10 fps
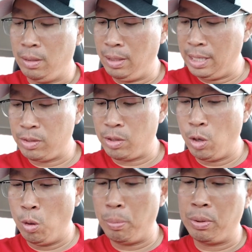Let's
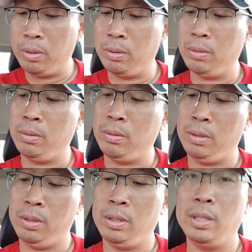hope
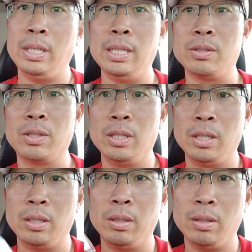it's good.